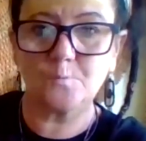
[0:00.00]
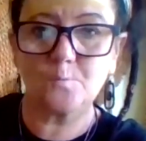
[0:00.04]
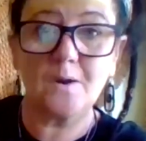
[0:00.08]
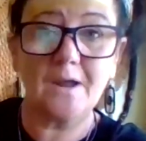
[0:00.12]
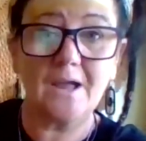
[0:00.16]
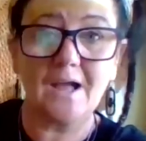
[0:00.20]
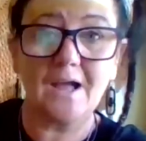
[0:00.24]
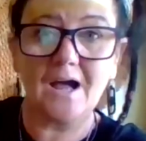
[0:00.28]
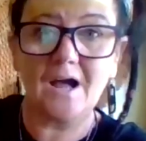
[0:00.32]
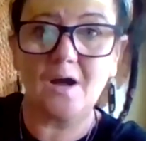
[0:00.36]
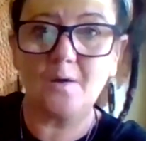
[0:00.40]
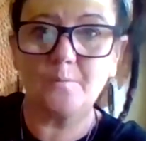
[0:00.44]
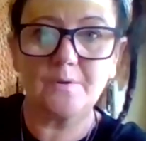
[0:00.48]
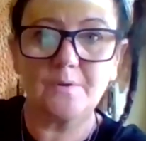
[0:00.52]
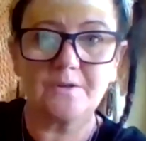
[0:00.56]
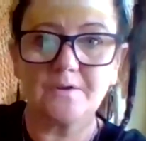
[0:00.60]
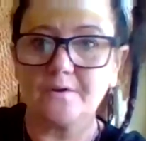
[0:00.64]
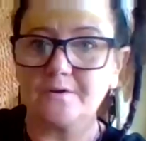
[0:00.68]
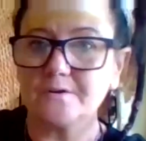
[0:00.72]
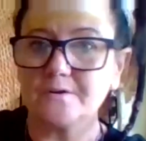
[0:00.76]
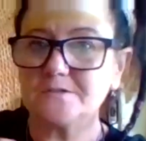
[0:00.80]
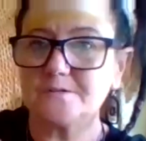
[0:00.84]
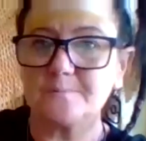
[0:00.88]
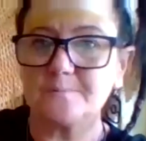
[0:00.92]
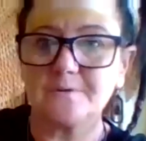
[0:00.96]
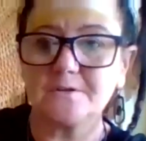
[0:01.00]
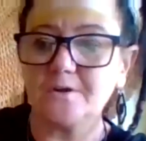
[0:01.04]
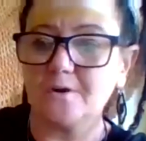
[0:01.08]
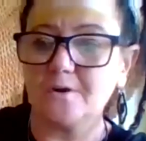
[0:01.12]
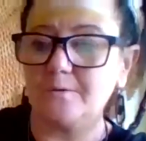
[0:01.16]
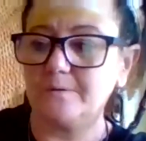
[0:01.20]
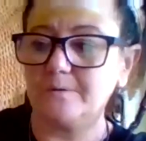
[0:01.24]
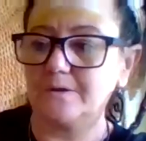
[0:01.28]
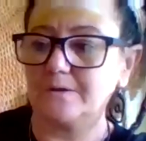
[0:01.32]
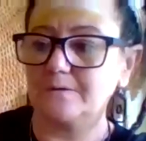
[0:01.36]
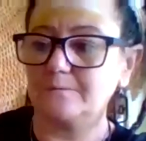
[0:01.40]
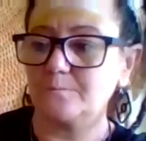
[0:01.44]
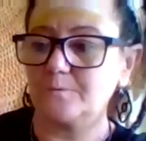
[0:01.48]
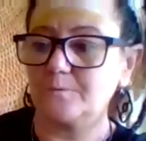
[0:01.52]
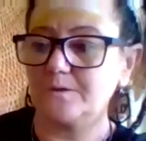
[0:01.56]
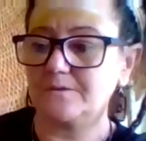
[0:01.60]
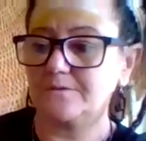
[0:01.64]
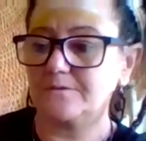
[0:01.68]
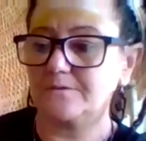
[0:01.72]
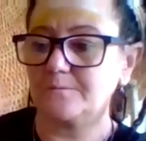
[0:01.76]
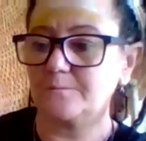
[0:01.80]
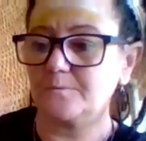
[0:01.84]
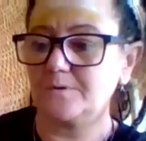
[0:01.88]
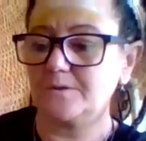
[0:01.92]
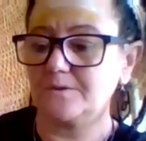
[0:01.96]
where are we going to be going with
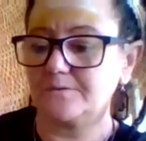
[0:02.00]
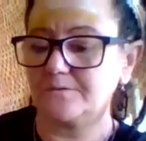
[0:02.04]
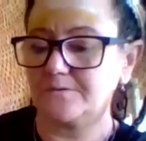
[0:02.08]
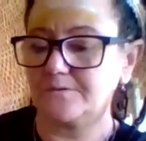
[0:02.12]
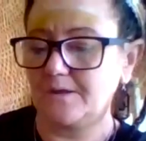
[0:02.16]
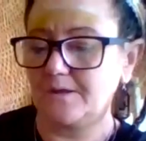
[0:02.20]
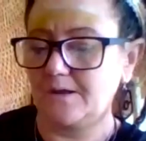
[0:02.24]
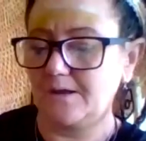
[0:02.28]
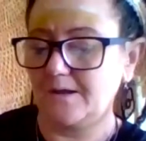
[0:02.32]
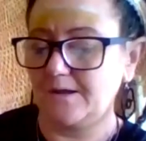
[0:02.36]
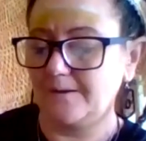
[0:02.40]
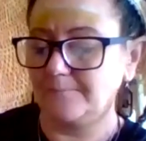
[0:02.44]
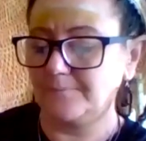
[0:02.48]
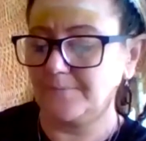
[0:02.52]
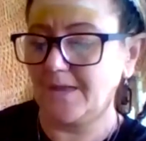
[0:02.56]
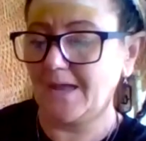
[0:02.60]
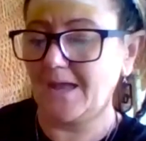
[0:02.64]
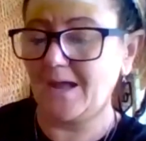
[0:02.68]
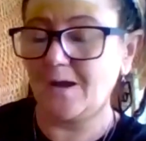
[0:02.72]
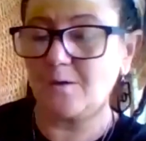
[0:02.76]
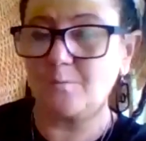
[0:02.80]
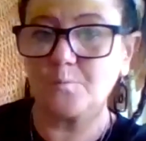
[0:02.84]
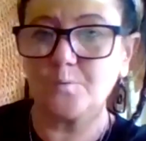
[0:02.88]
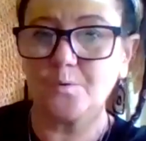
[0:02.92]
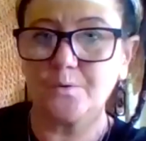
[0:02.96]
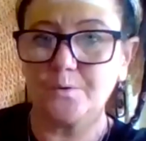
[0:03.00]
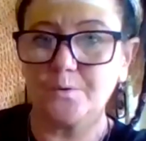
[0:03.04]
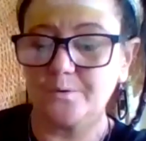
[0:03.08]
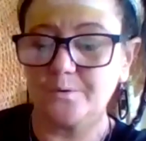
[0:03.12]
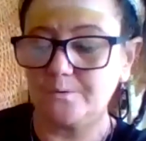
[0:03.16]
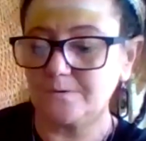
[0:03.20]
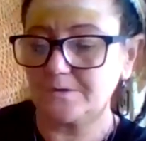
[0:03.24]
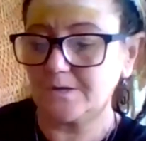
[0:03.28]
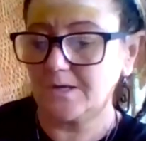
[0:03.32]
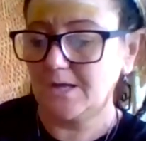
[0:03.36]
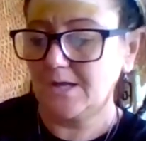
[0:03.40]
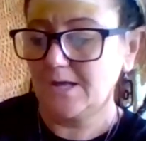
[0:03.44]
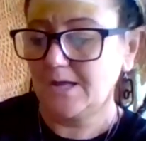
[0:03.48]
with um, our world